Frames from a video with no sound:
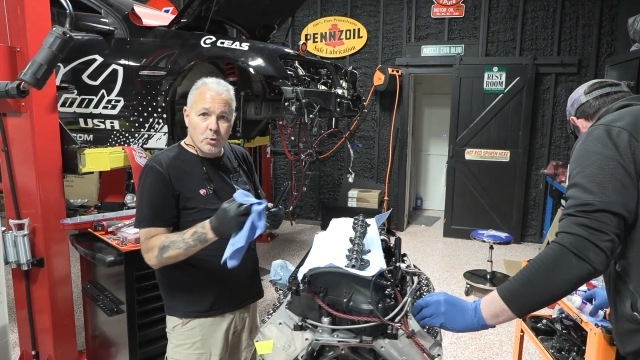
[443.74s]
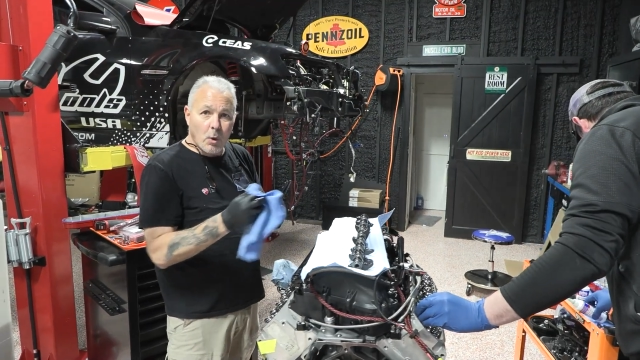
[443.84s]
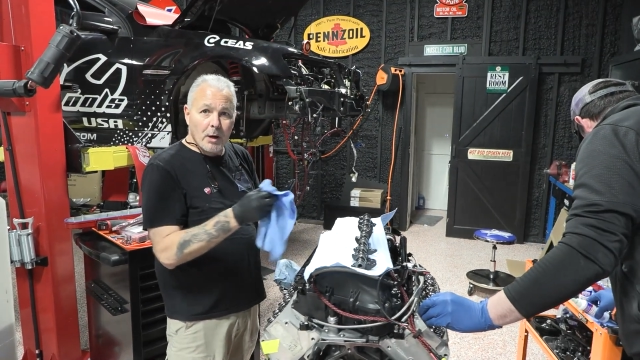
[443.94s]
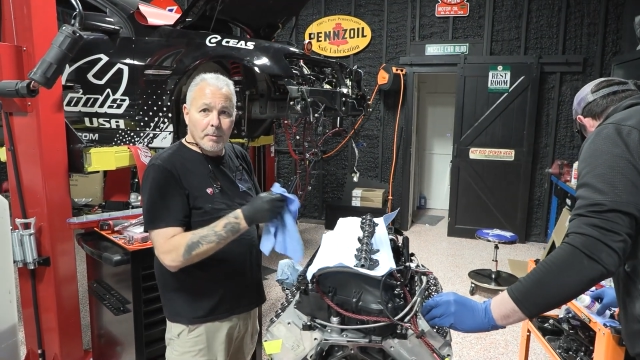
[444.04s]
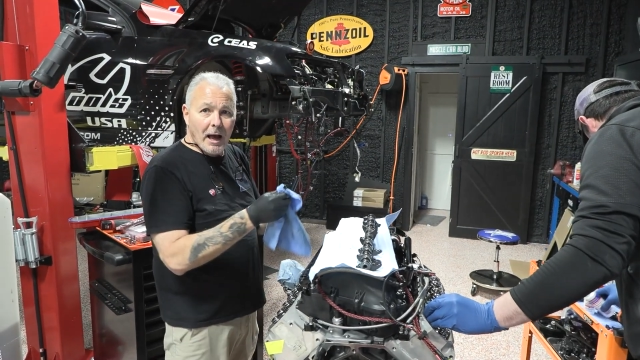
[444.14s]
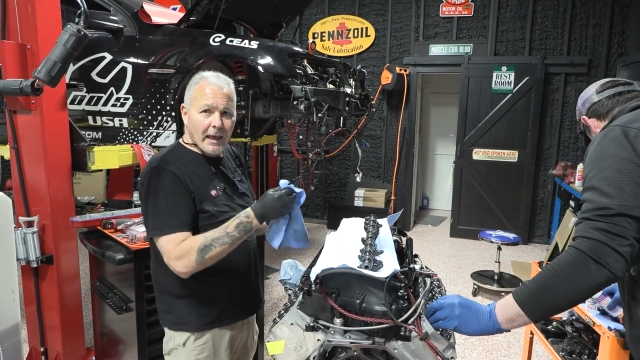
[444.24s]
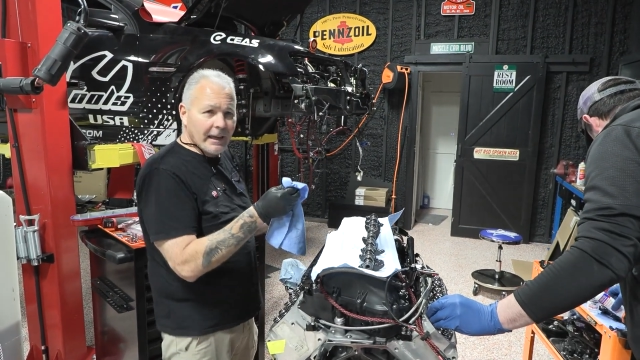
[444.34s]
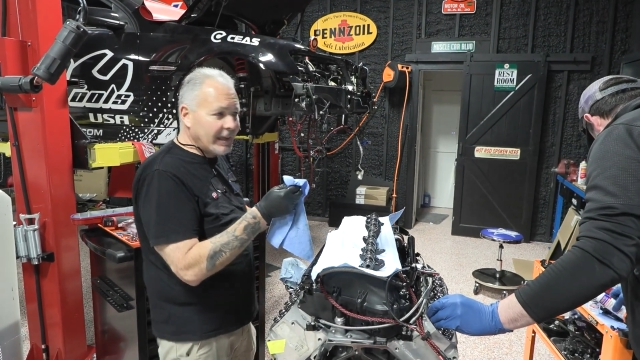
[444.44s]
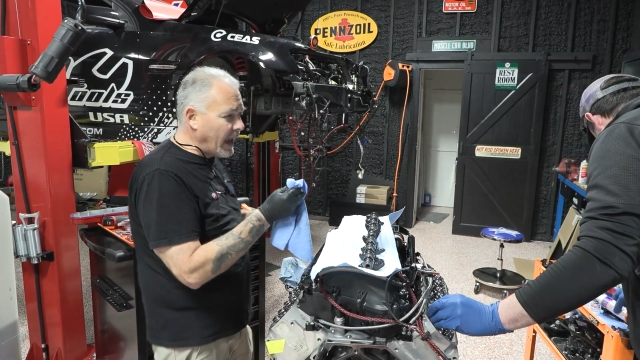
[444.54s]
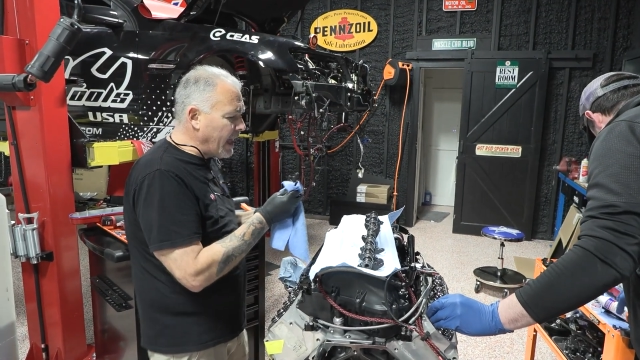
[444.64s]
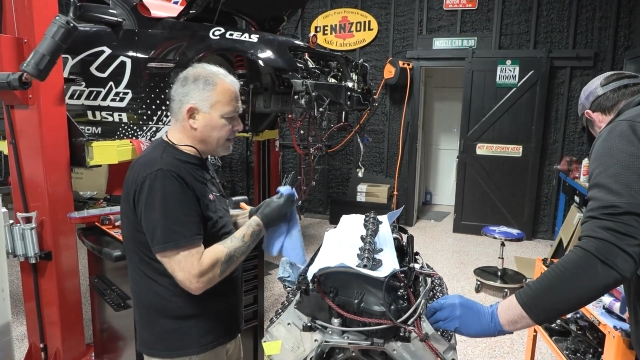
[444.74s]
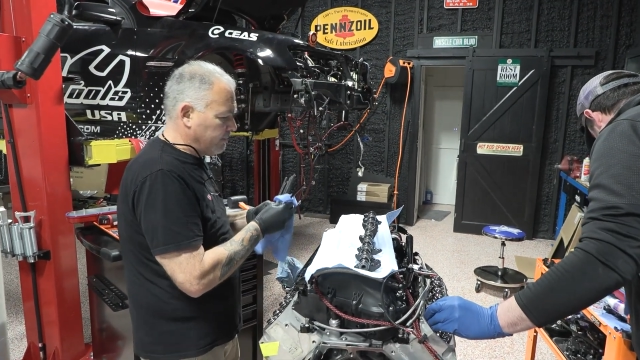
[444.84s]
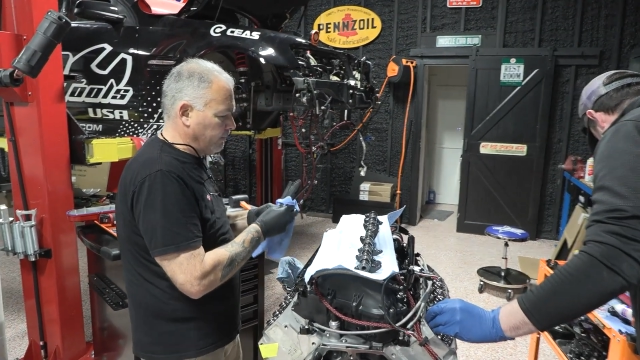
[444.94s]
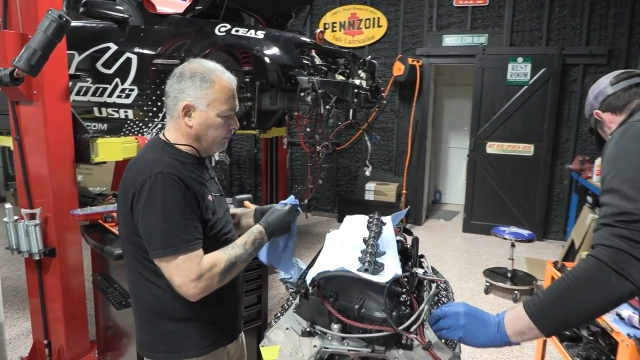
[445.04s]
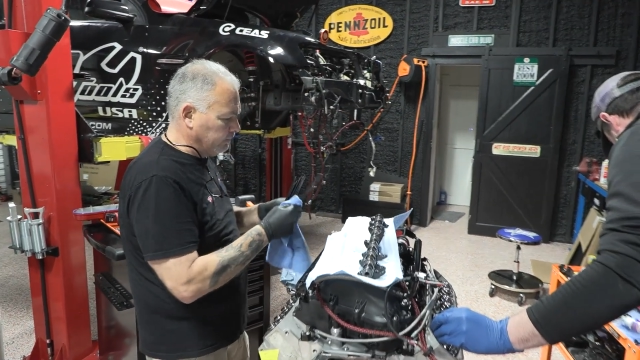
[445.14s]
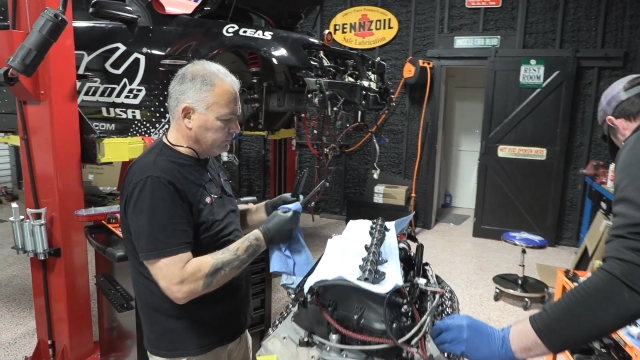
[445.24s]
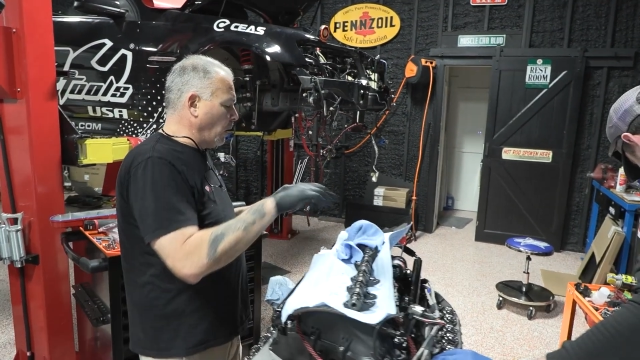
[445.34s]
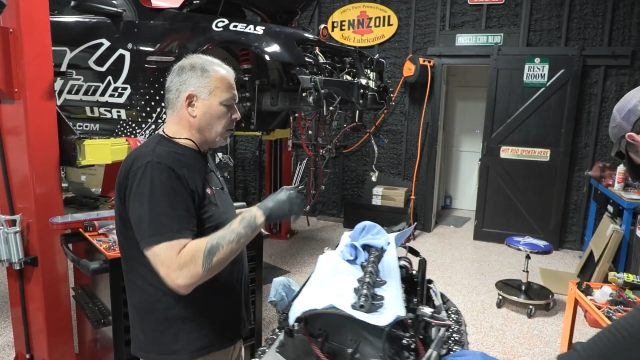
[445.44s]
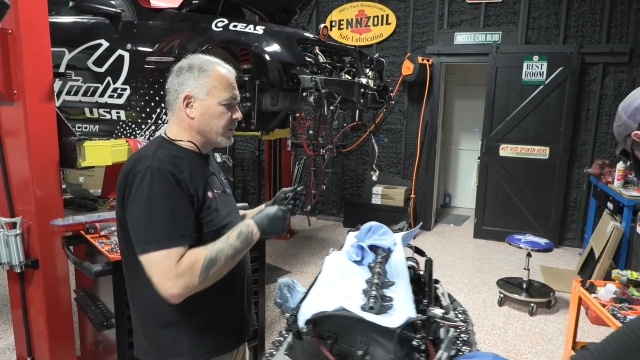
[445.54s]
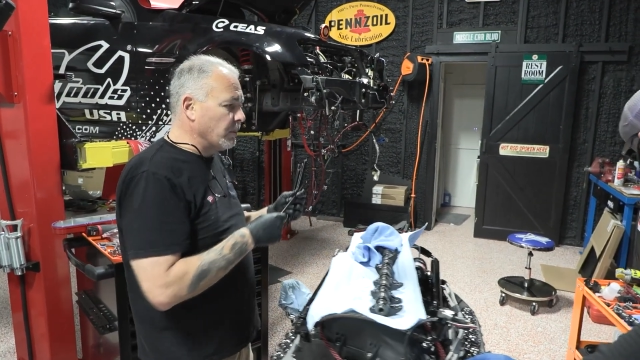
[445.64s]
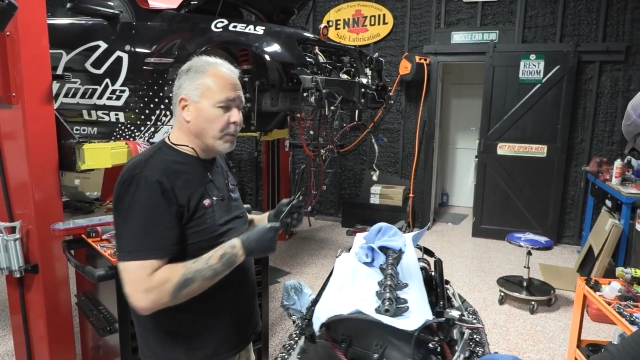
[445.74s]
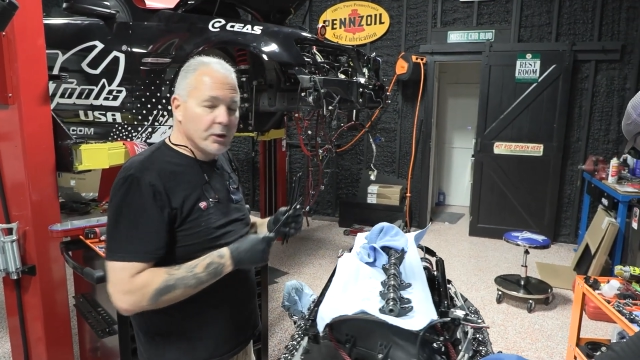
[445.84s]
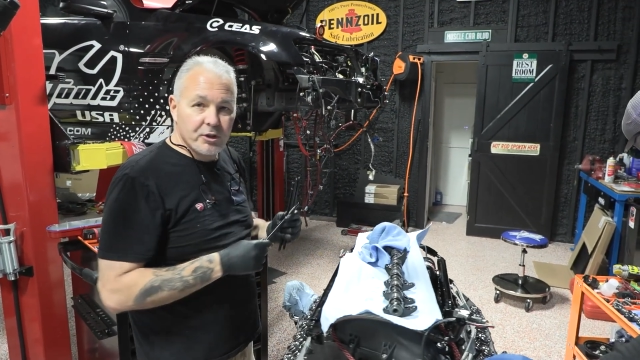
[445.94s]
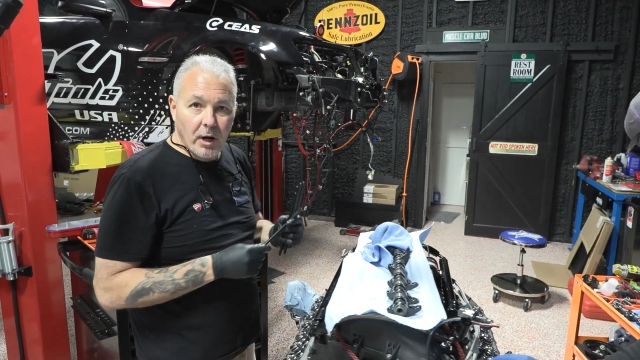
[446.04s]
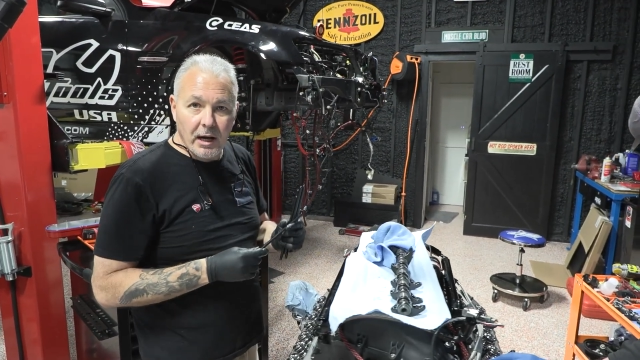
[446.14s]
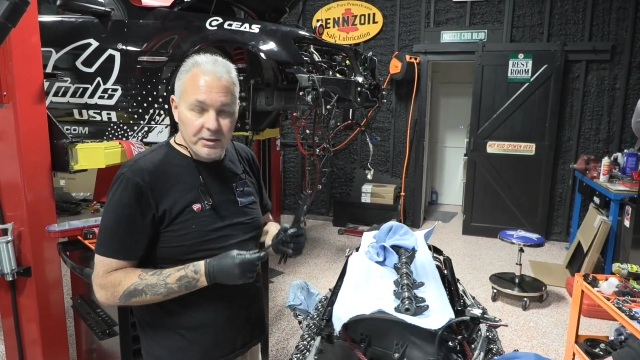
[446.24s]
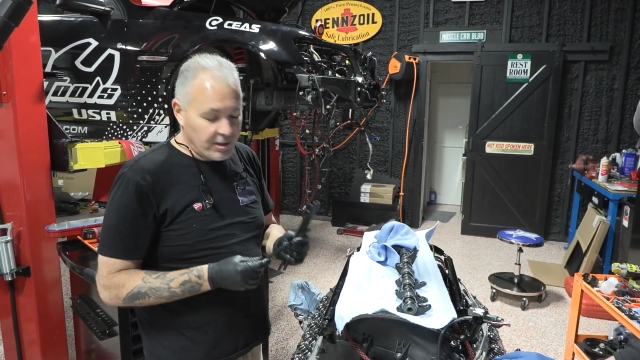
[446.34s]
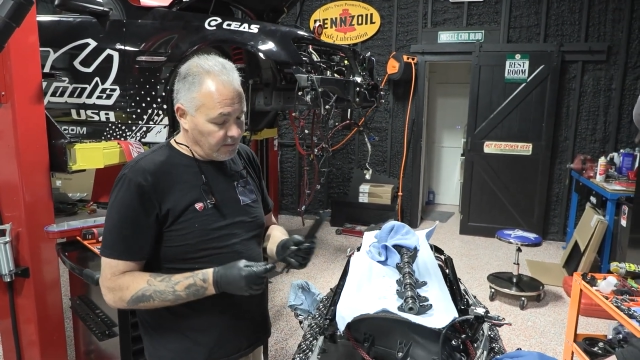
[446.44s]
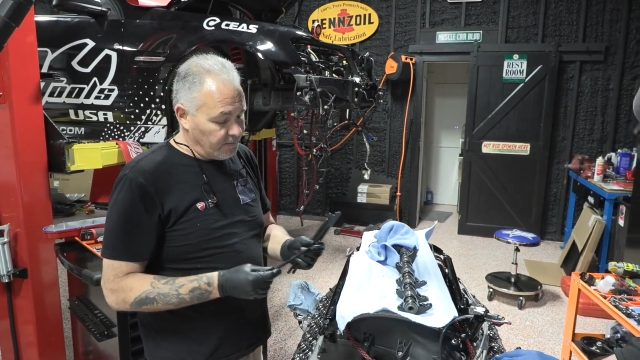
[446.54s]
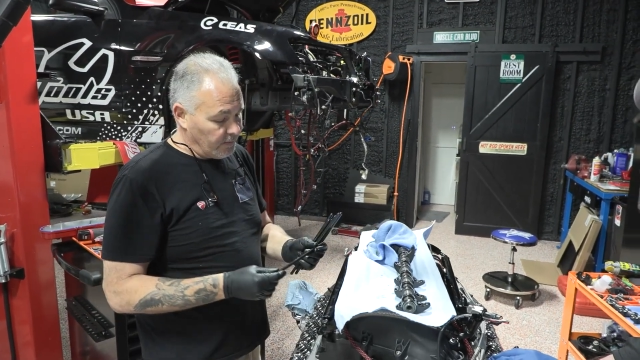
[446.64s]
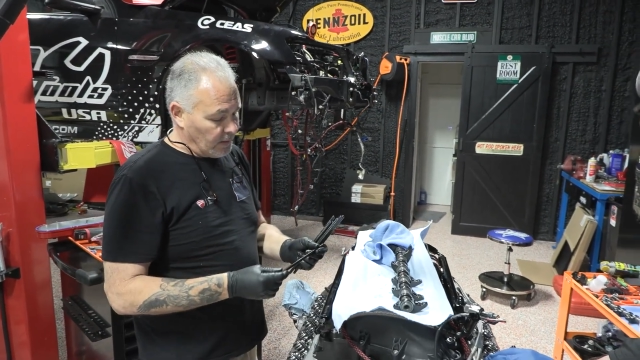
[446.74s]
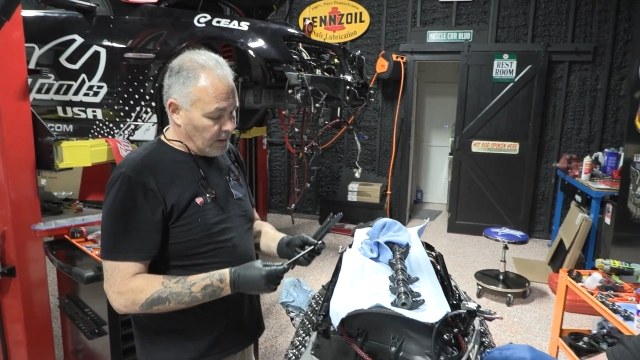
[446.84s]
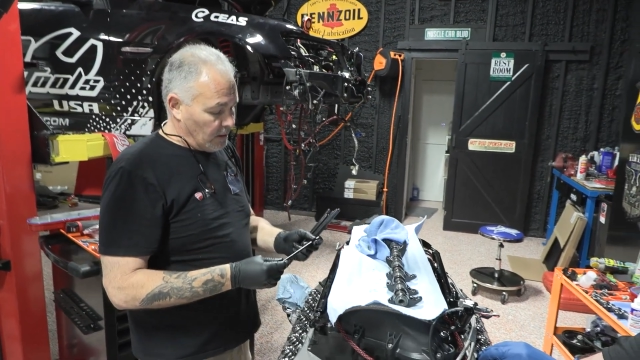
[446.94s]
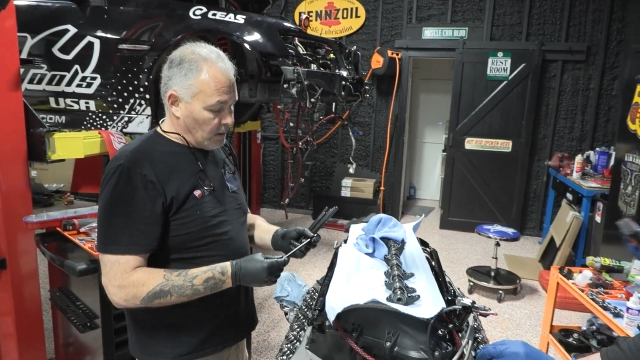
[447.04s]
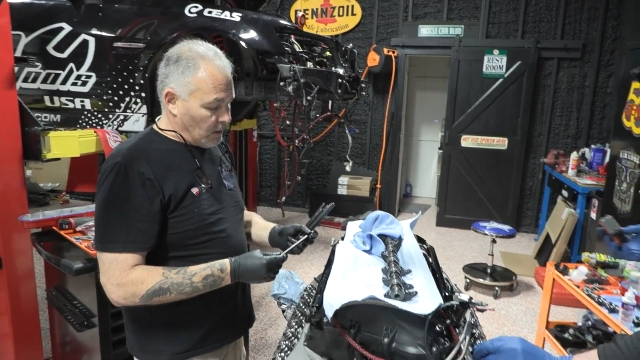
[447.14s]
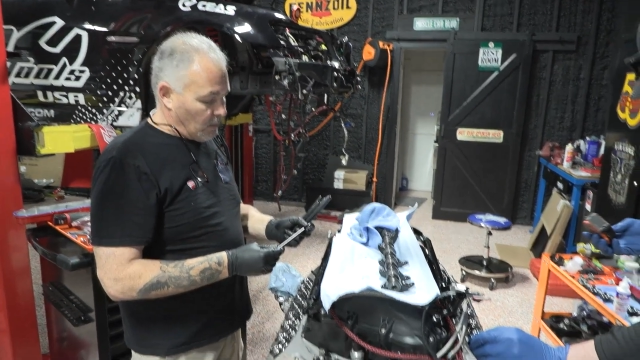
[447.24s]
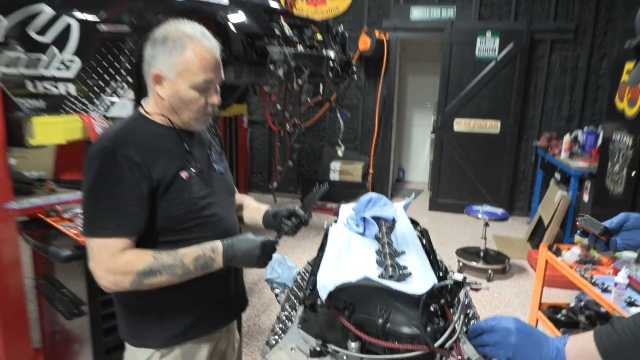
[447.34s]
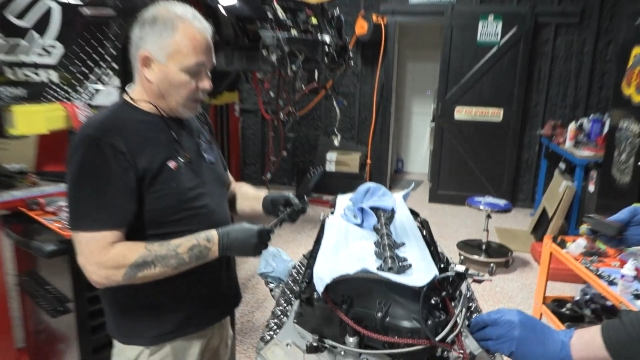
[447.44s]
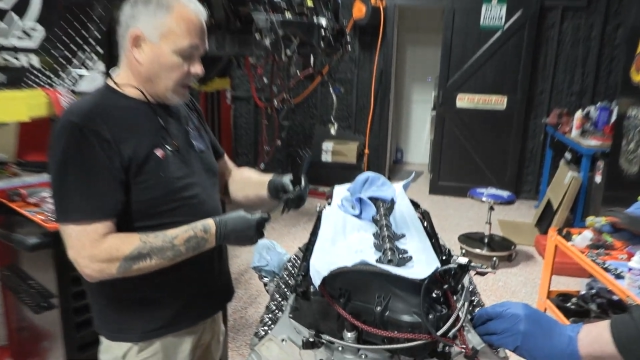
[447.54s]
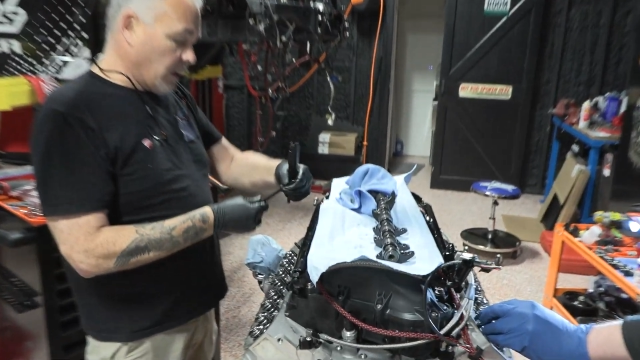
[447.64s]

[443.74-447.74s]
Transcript: swung by again. Brought us some push rods. We